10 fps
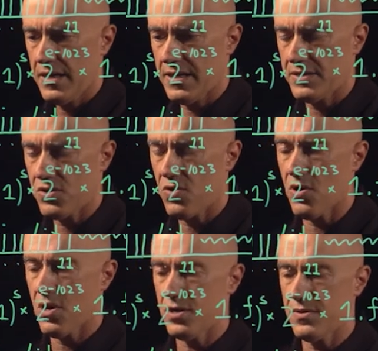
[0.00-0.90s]
is
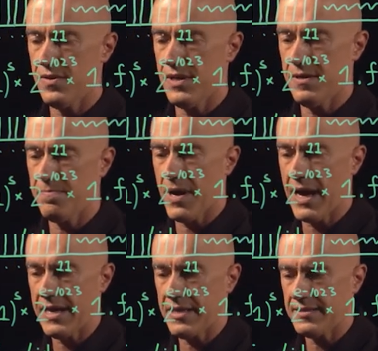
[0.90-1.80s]
called the
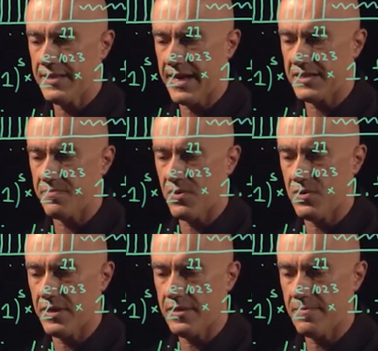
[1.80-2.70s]
biased
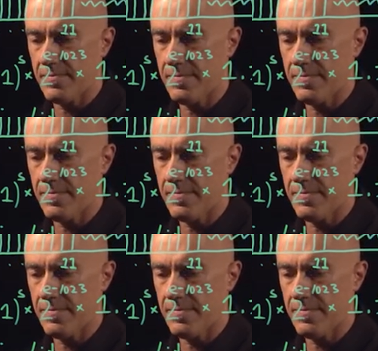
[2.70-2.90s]
exponent.